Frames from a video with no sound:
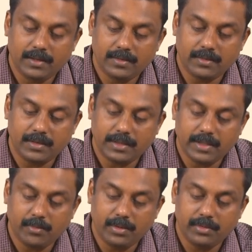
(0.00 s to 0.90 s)
so let's
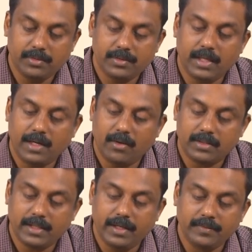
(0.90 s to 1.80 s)
say SiO2 silicon
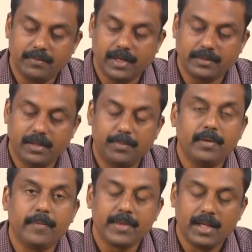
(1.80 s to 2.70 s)
oxide for
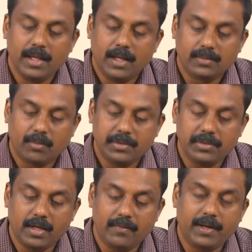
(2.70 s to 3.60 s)
example. So
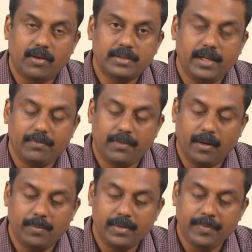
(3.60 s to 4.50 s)
once you have an oxide
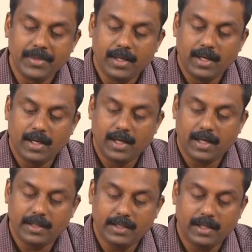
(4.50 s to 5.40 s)
formed
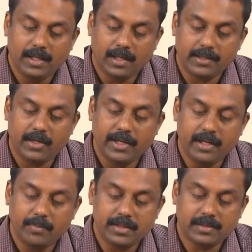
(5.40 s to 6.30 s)
the other alloying
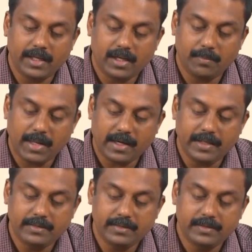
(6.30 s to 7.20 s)
elements like you know,
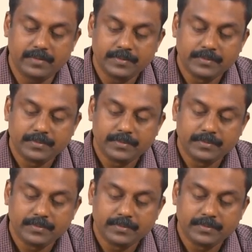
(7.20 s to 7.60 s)
manganese